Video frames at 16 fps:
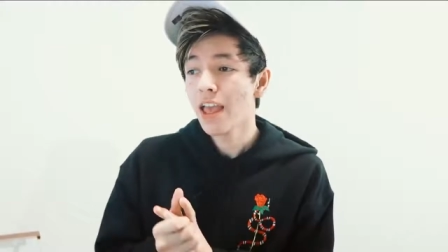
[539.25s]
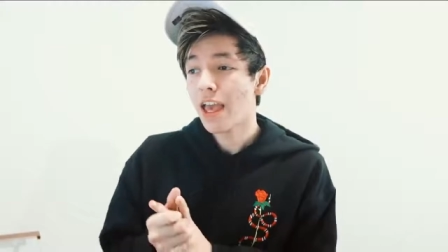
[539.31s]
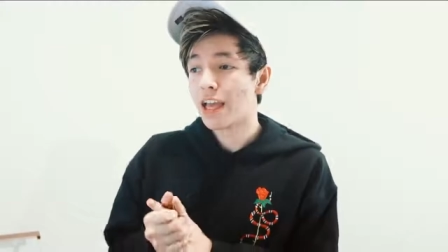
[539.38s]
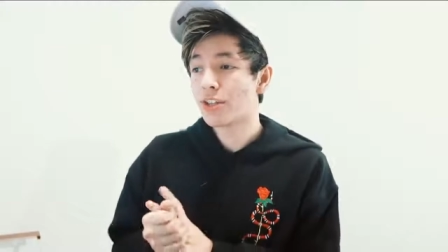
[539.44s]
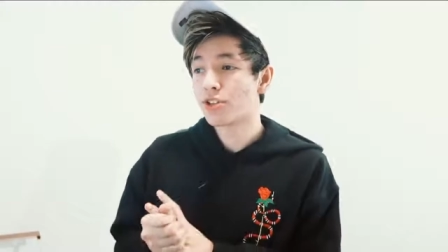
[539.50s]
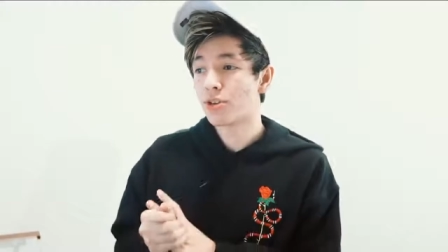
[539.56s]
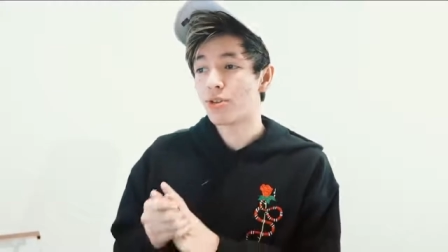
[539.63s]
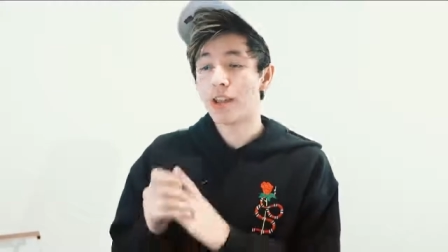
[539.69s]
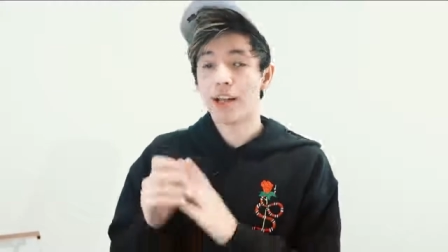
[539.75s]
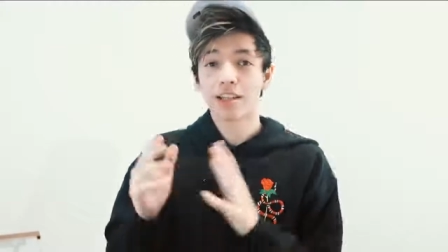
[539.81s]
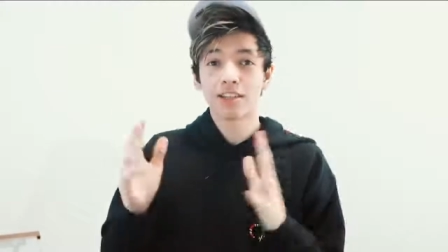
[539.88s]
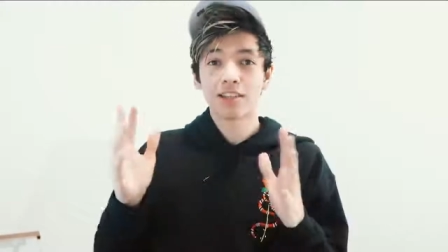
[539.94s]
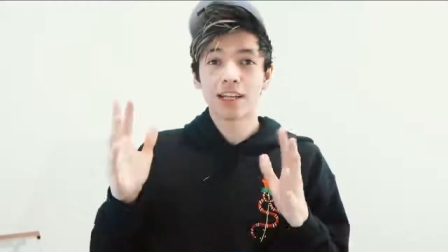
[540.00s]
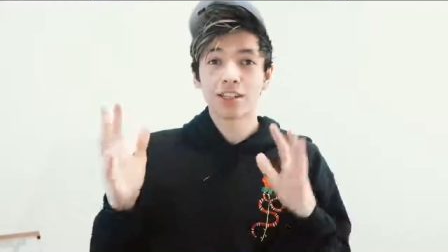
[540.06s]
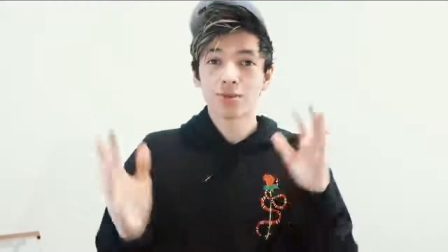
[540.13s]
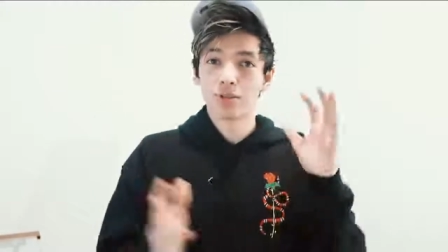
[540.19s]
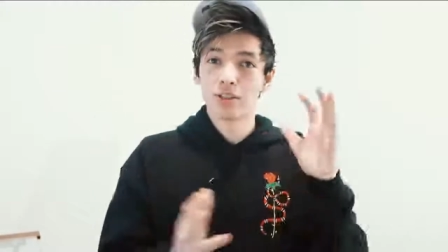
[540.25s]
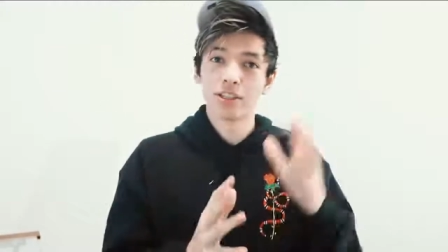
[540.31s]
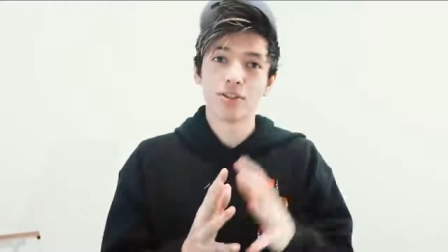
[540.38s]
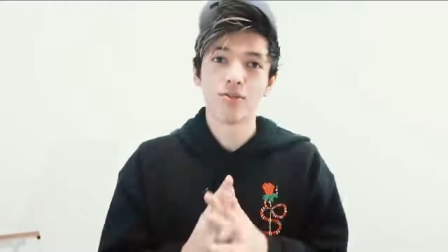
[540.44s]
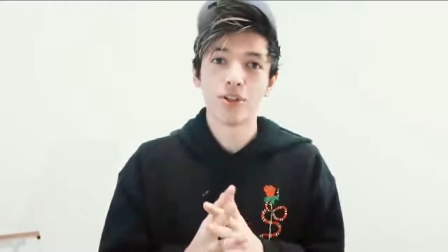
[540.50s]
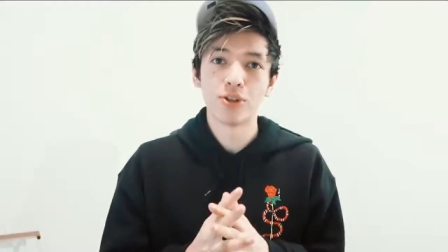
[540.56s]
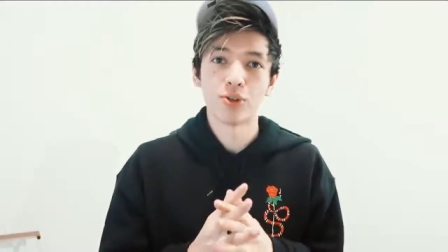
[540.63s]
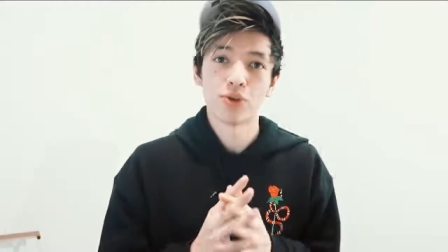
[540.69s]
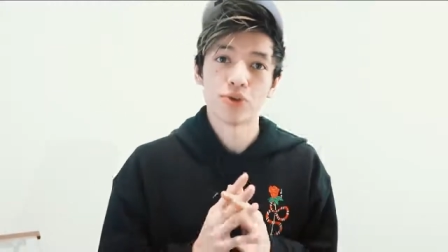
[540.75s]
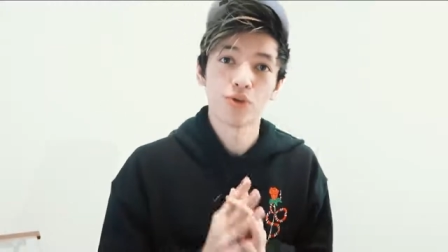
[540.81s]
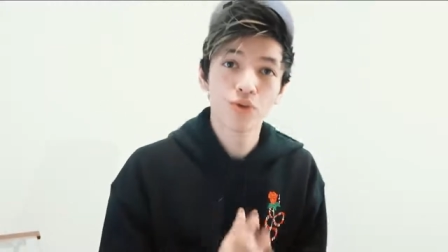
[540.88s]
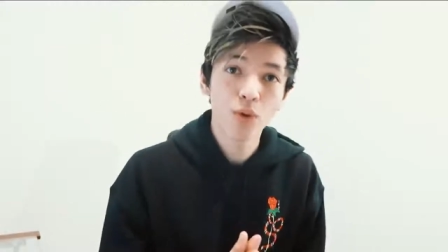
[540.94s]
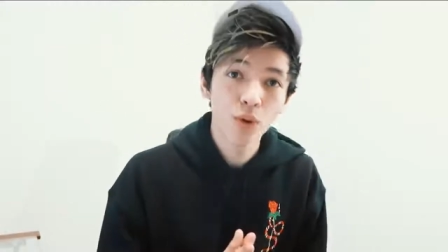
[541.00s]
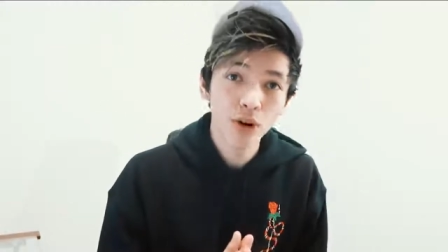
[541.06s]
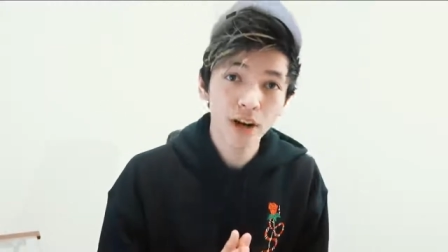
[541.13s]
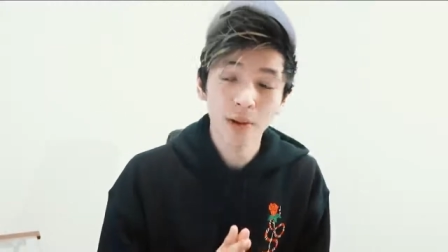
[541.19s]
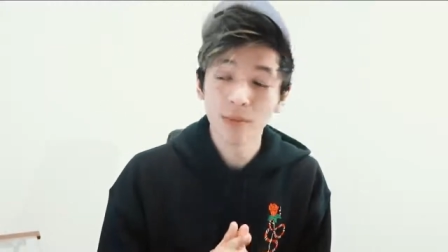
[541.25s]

And so that's that's what this video is for.